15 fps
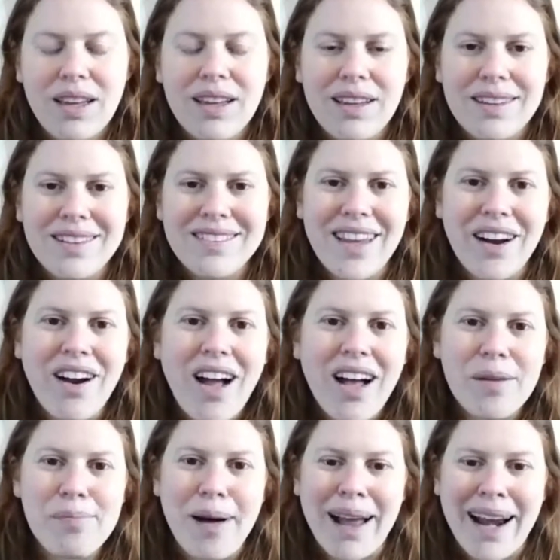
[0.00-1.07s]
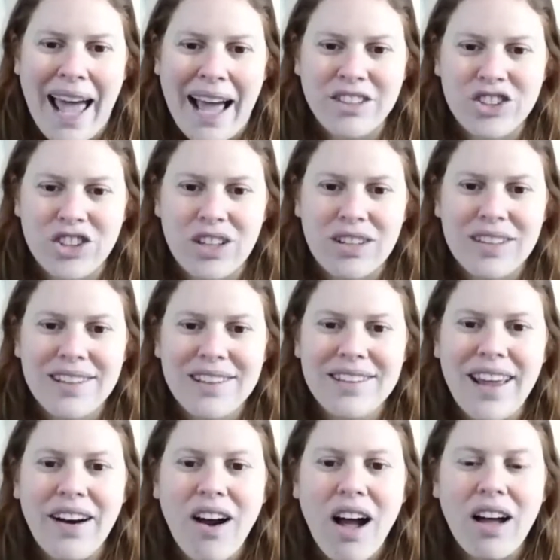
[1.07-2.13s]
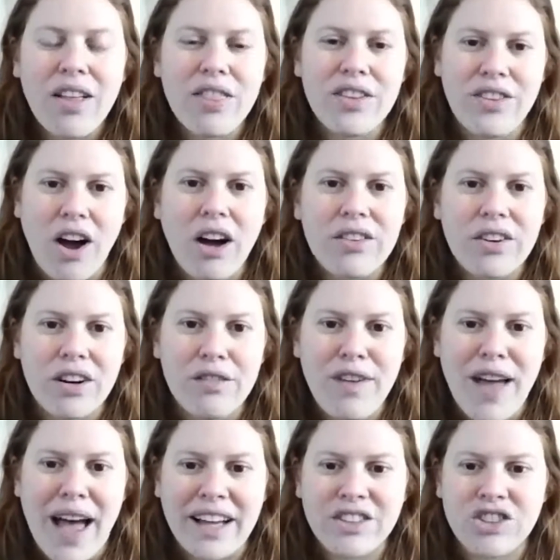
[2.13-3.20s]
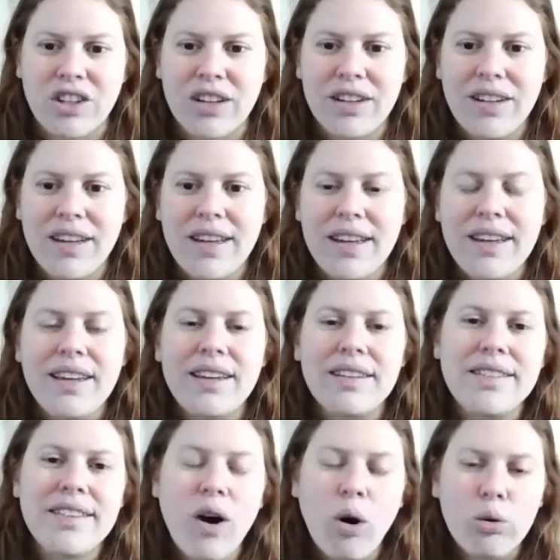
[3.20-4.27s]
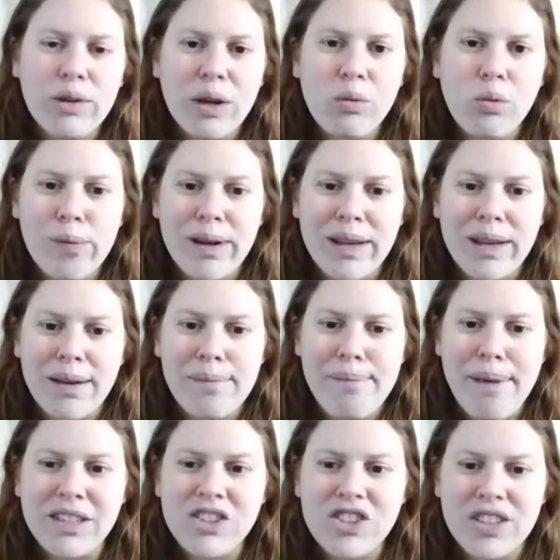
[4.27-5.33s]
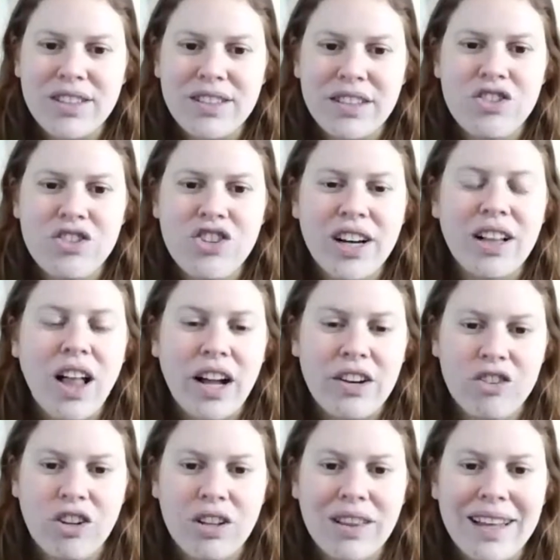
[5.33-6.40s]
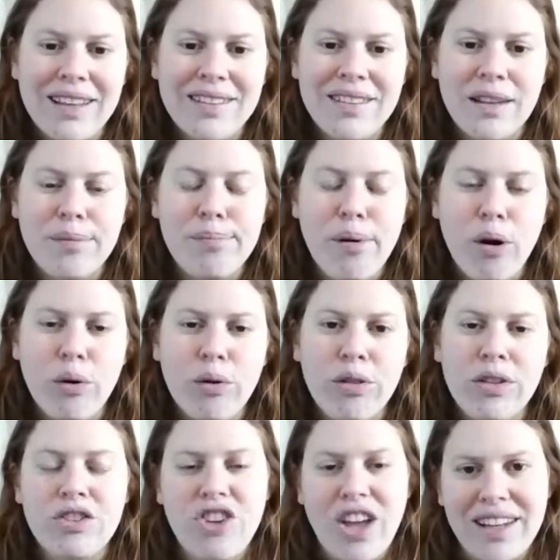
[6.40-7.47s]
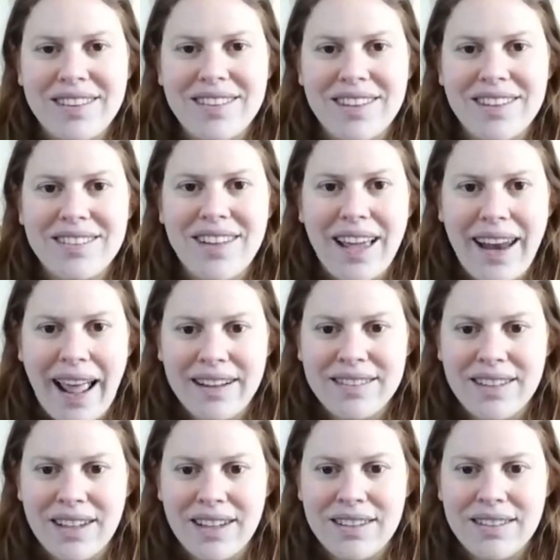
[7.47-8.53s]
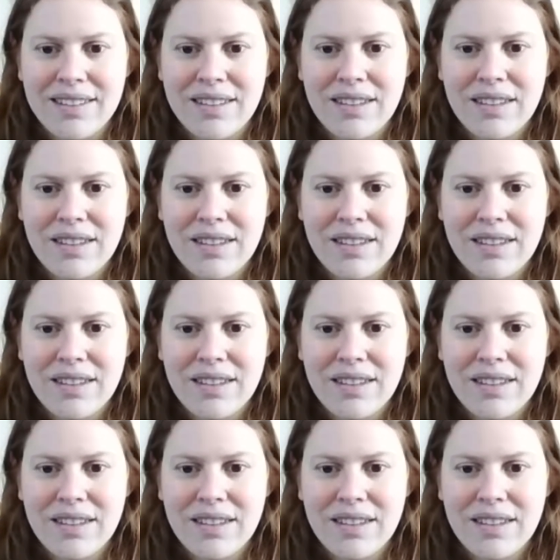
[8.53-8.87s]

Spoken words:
Serach bat Asher, Serach, the daughter of Asher, is the only woman mentioned in genealogical lists in both Genesis and Exodus.